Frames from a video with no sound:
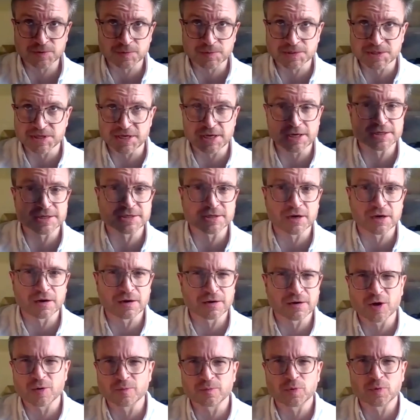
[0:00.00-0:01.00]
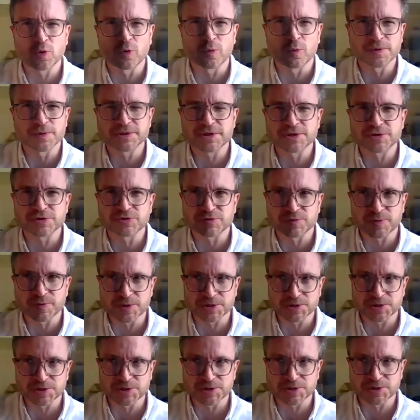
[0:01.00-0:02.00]
CSR, corporate social
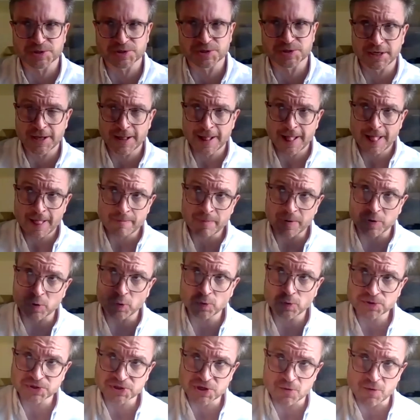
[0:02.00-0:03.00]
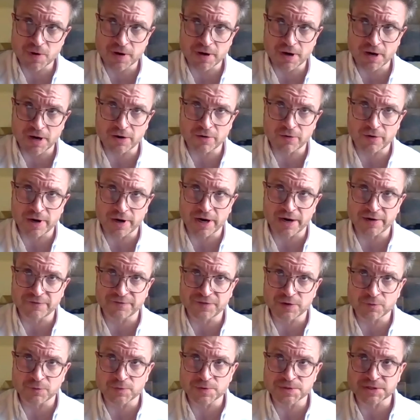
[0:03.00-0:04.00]
responsibility. But also when I arrived,
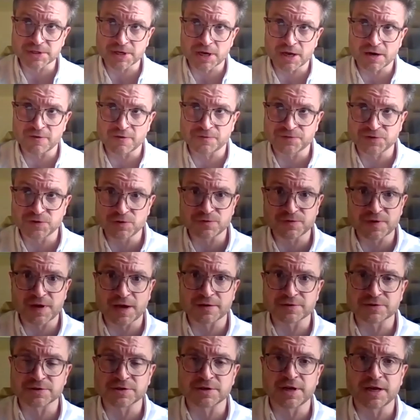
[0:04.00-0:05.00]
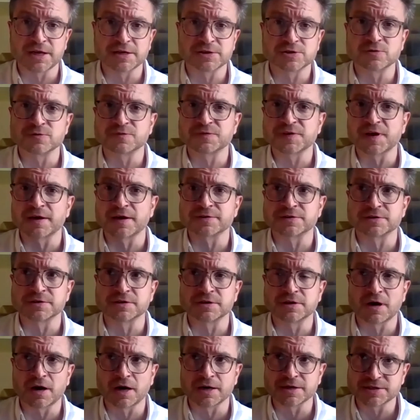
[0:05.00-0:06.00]
it was kind of 2008,
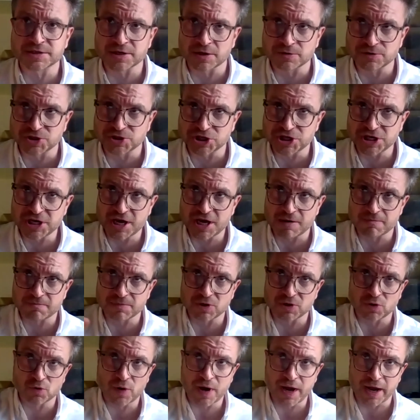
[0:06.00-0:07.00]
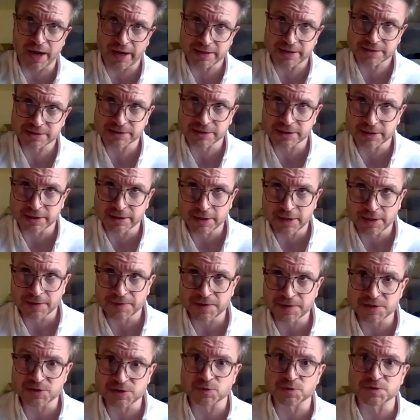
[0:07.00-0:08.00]
2009. So GM US,
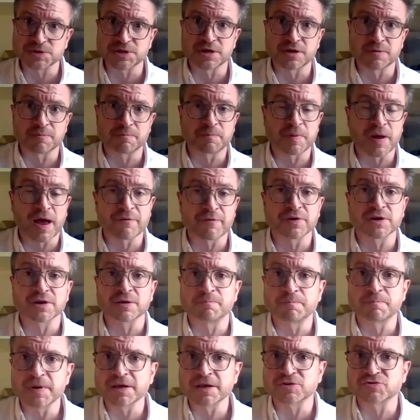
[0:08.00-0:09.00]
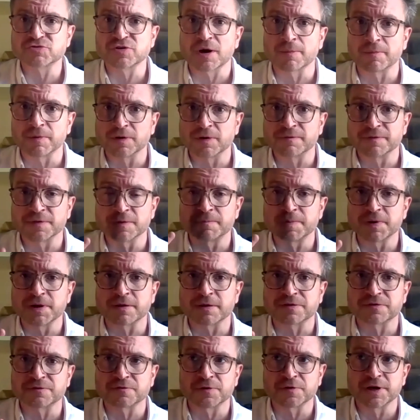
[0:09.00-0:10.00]
this was having a big trouble of the
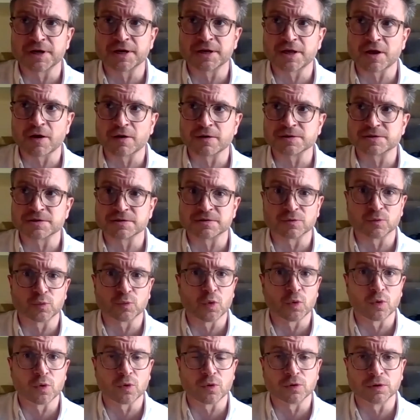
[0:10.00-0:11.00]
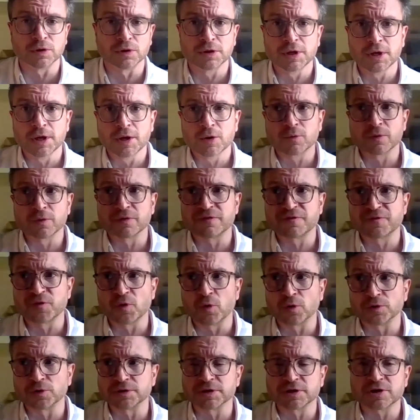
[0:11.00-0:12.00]
big three going to the wall with
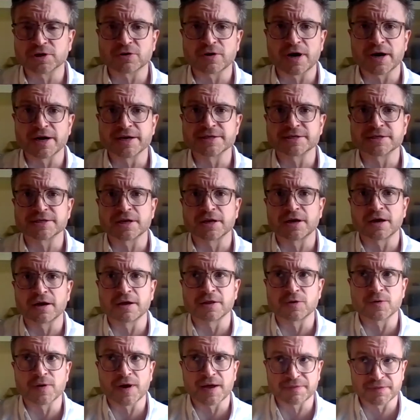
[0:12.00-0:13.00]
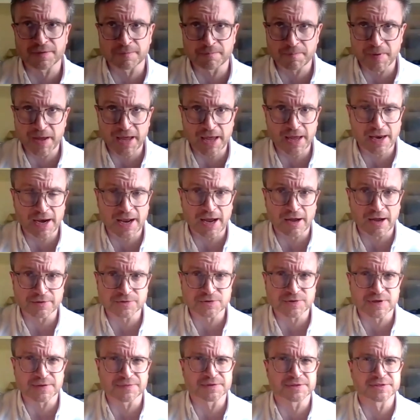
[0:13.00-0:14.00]
Ford and Chrysler. You had the
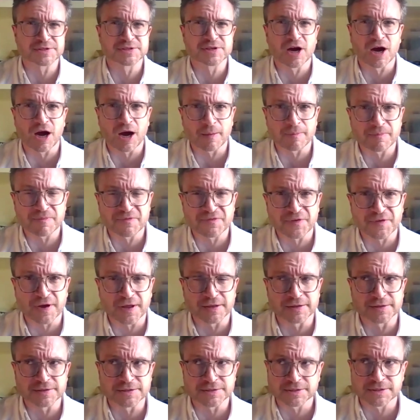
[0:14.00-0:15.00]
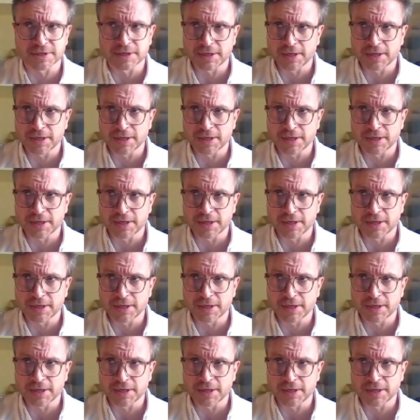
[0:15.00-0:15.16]
bailouts, you had the TARP funds.